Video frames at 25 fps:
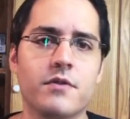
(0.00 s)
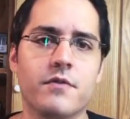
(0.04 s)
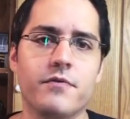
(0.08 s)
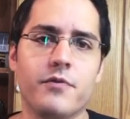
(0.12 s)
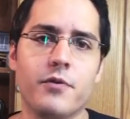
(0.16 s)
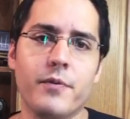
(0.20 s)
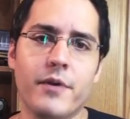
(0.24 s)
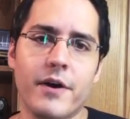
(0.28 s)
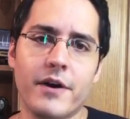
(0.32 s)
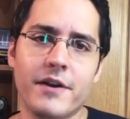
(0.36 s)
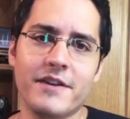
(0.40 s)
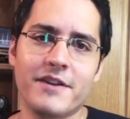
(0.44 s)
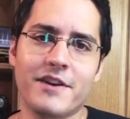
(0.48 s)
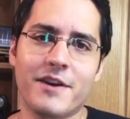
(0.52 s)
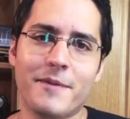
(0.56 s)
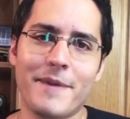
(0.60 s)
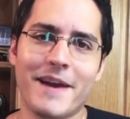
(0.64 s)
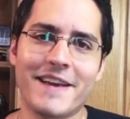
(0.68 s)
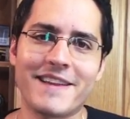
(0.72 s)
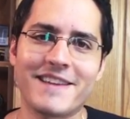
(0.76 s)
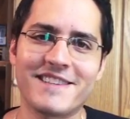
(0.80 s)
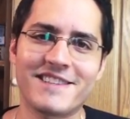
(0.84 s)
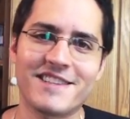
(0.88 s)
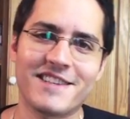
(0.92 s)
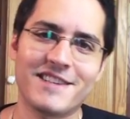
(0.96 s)
So if you want, you can
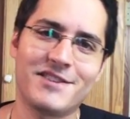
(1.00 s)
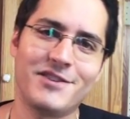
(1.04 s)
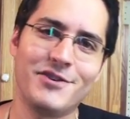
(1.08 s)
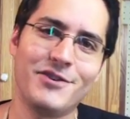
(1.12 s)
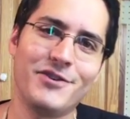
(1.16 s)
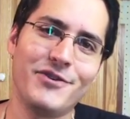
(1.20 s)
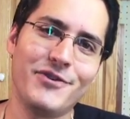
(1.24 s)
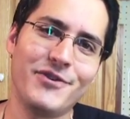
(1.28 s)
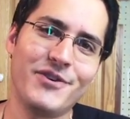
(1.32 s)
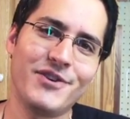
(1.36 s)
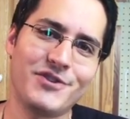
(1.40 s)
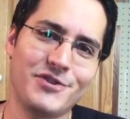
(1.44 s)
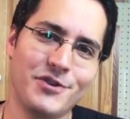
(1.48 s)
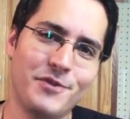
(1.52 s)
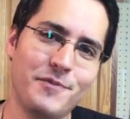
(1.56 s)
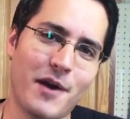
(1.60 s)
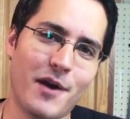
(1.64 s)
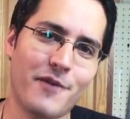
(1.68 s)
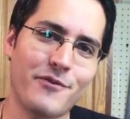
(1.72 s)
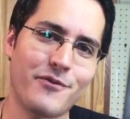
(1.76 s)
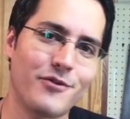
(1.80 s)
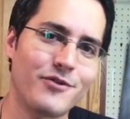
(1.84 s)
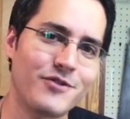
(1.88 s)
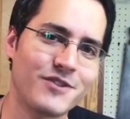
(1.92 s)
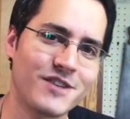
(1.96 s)
make this a two, two
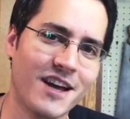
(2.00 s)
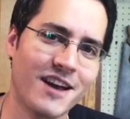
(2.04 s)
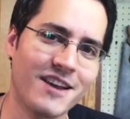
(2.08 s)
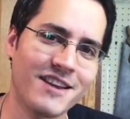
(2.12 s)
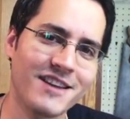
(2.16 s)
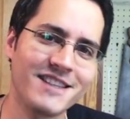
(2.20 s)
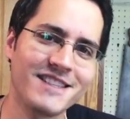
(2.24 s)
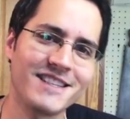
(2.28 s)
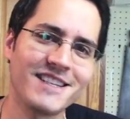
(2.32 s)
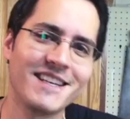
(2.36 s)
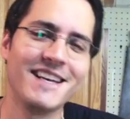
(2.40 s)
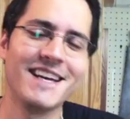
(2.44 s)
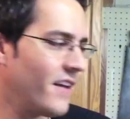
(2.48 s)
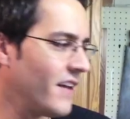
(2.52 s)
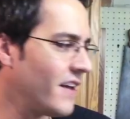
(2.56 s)
by four challenge.